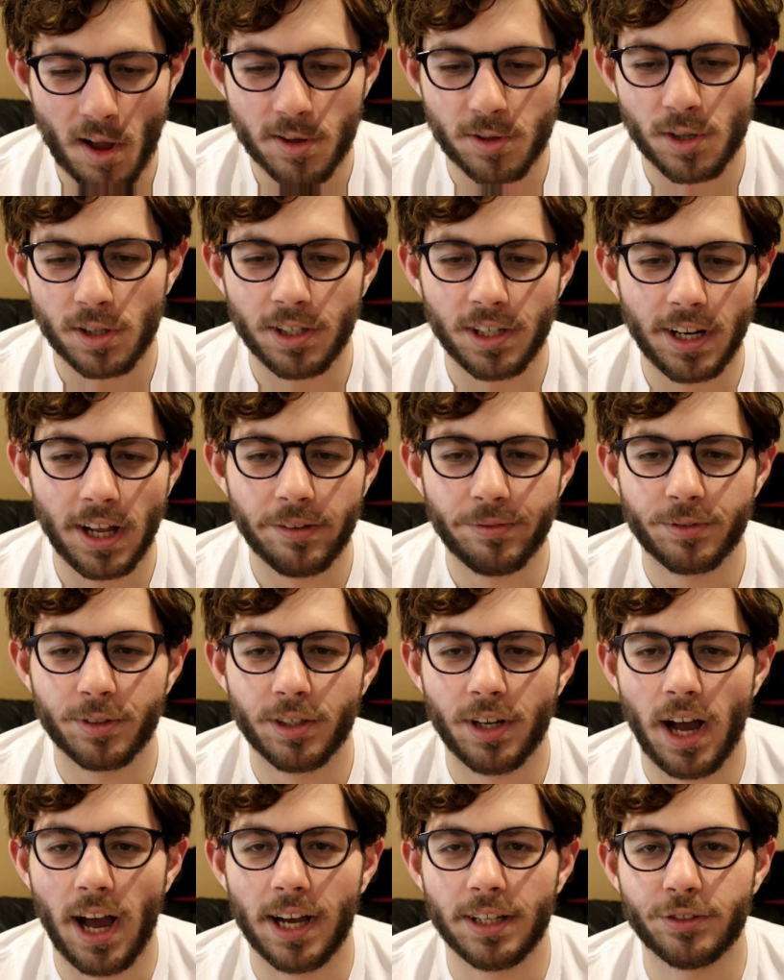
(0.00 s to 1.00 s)
So then
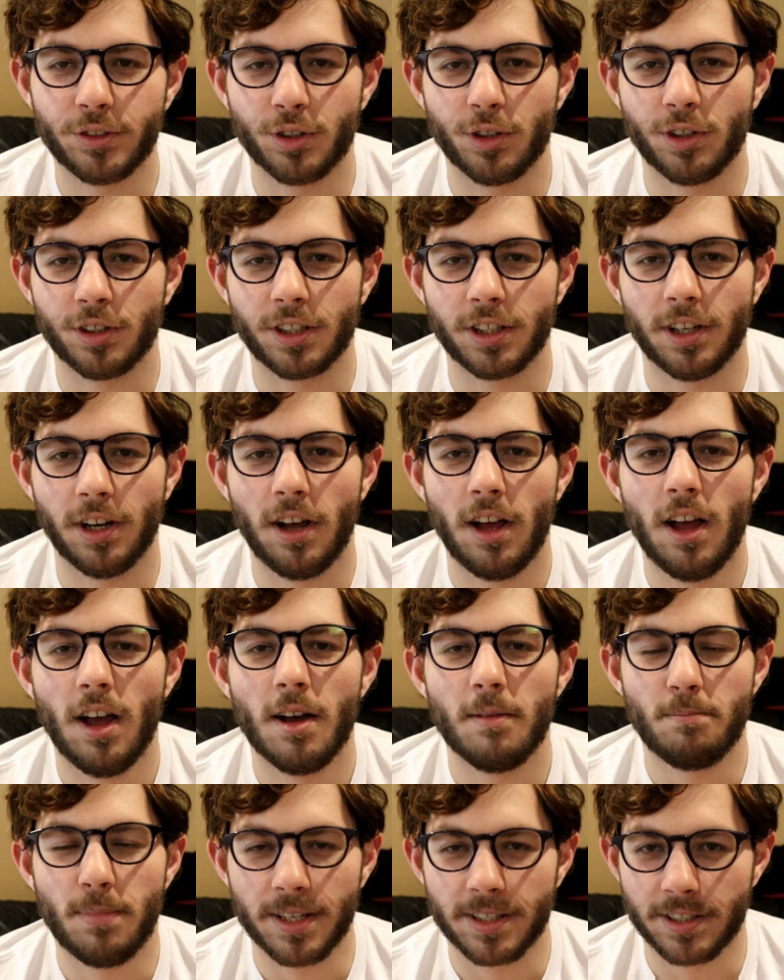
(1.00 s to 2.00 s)
after I took
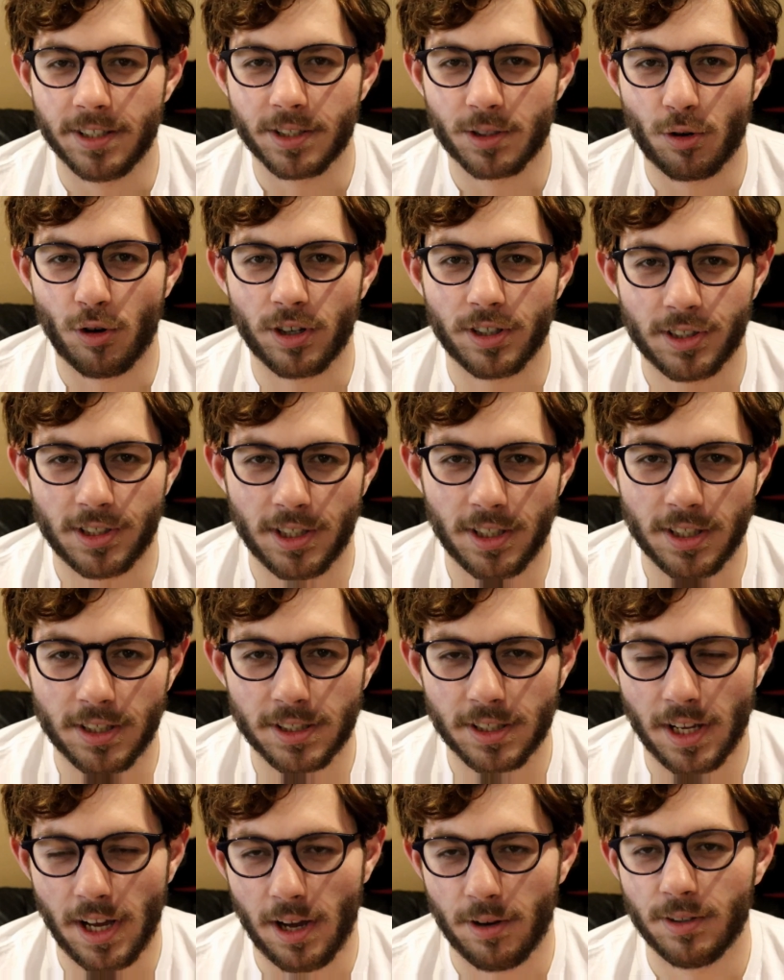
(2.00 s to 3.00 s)
business
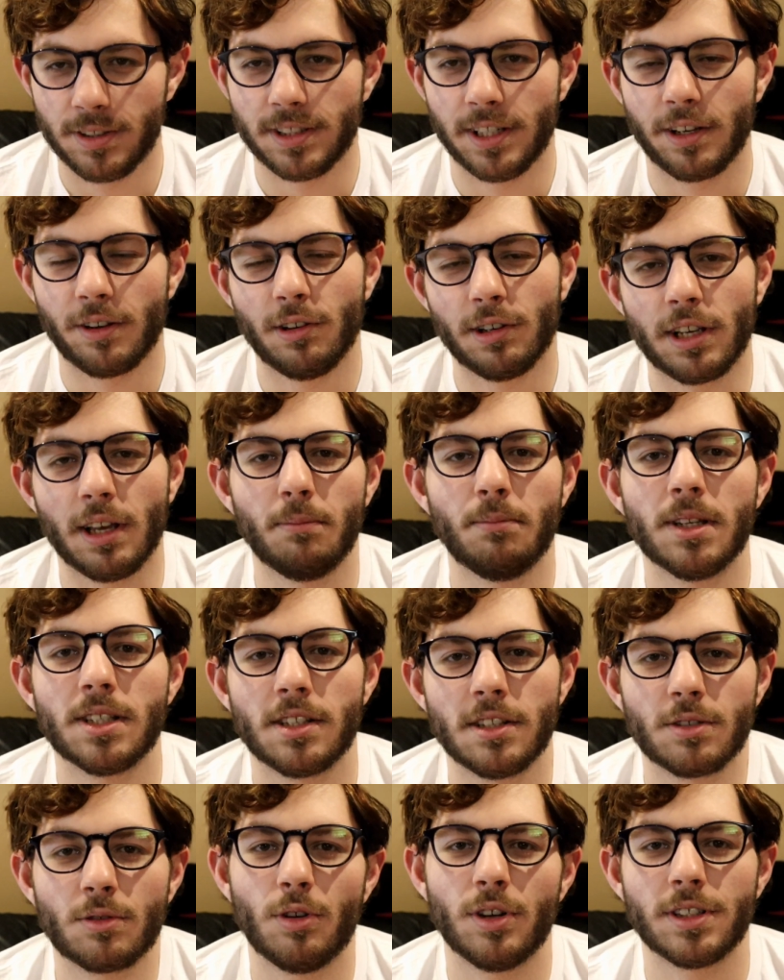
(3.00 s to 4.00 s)
courses, I was like, okay,
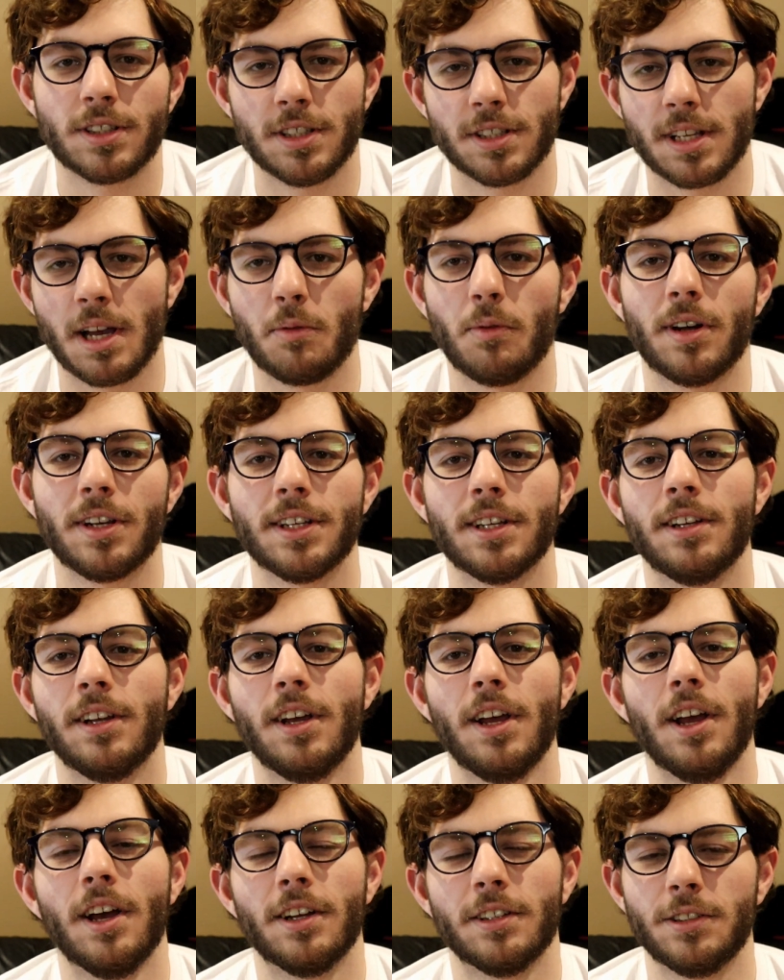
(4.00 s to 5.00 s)
business courses I want to
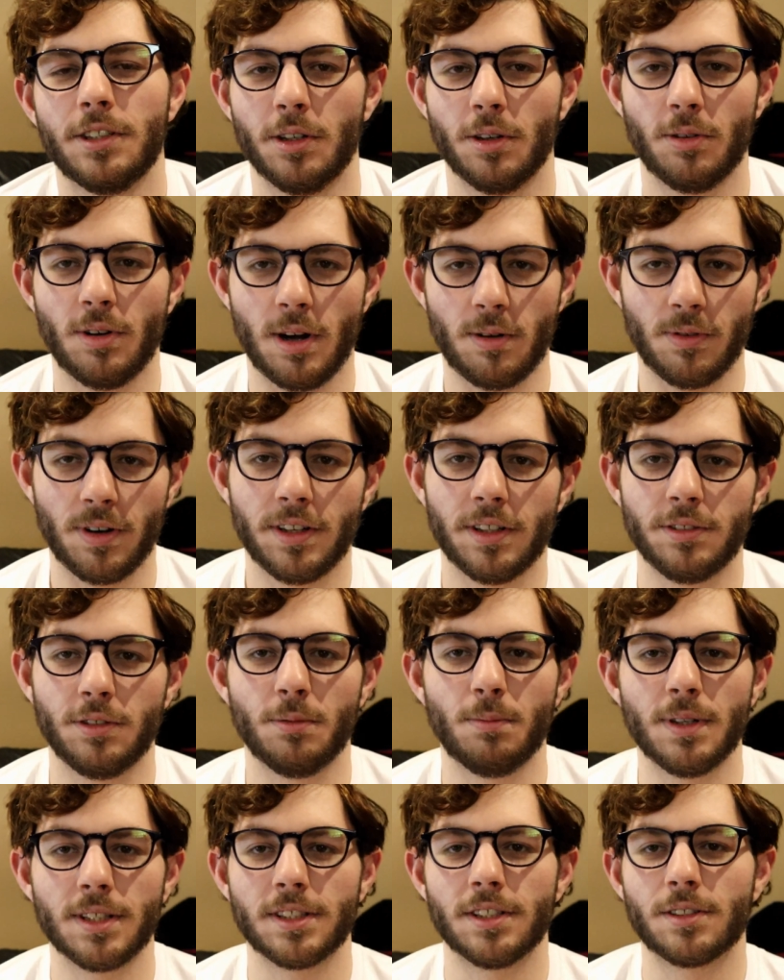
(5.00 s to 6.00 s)

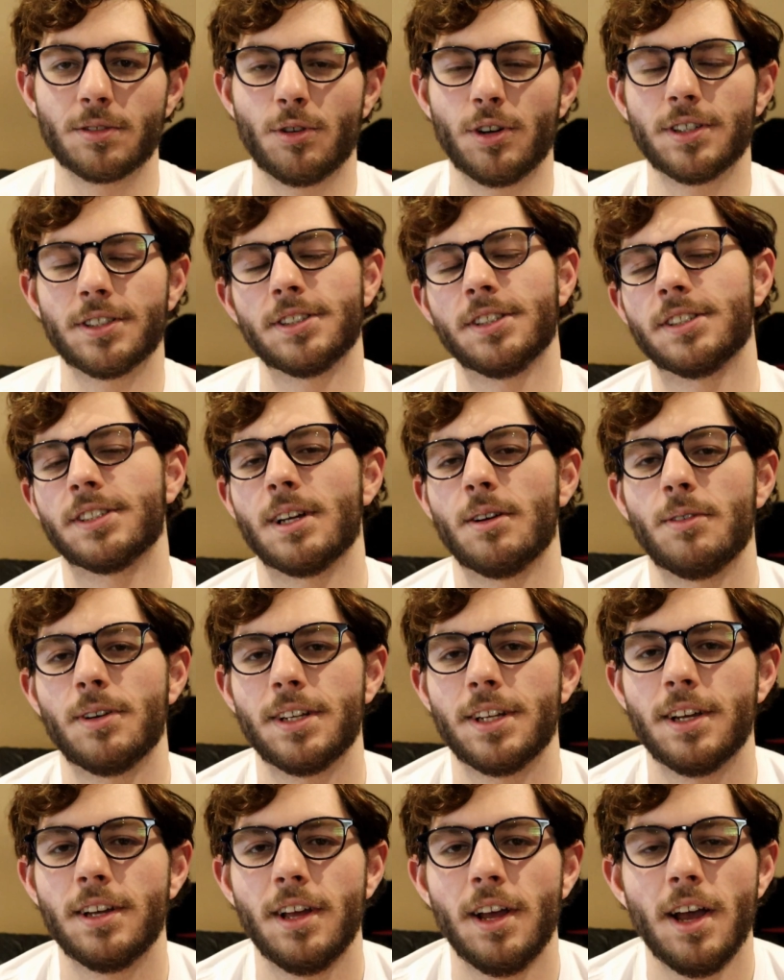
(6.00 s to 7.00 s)
do business courses. I
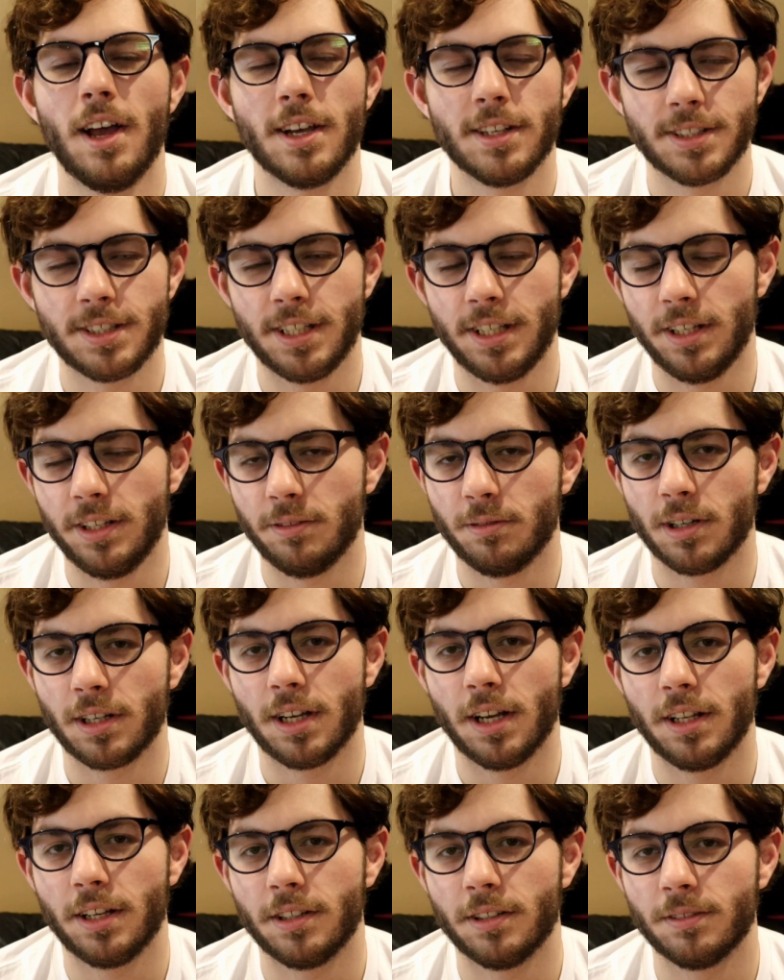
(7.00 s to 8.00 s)
want to see
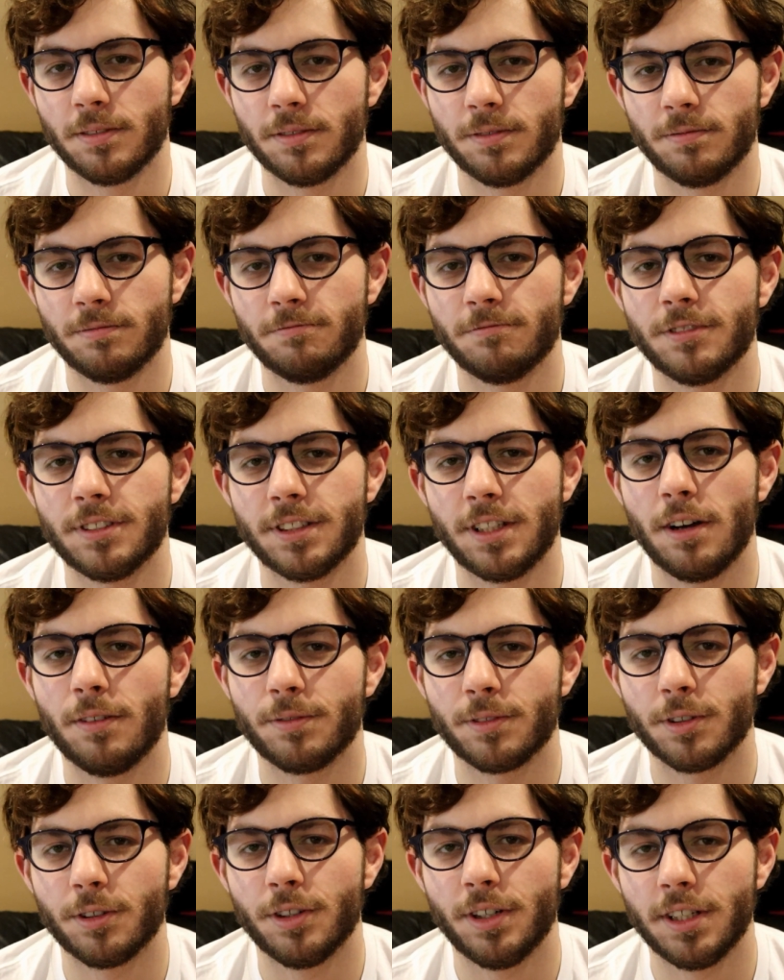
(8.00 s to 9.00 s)
what kind of
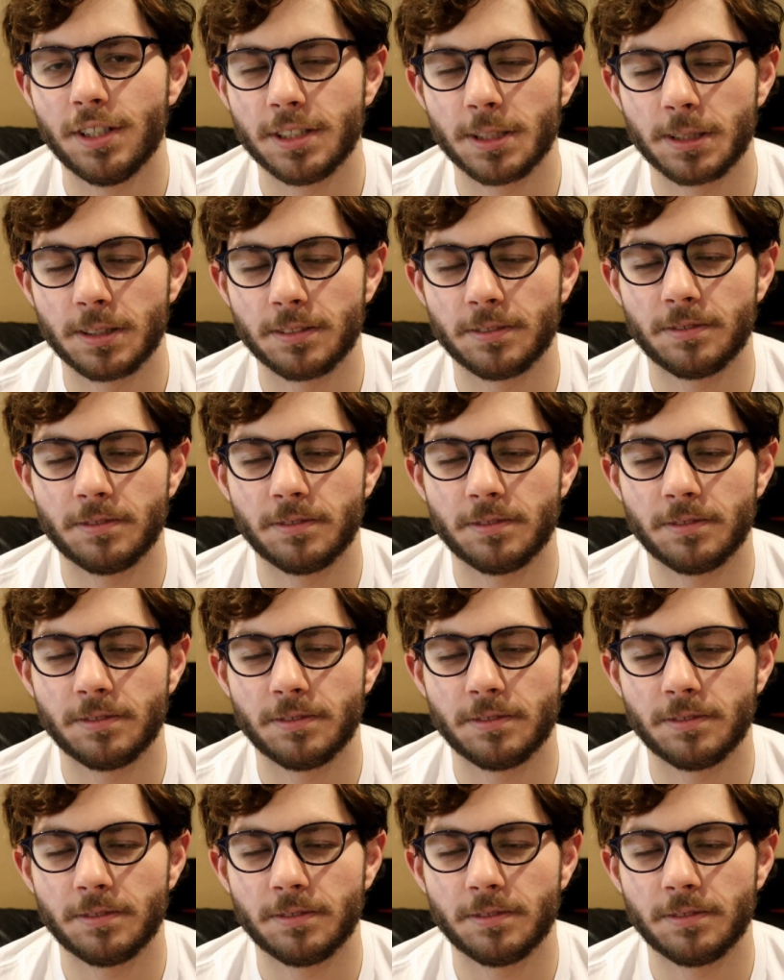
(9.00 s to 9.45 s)
stuff there is.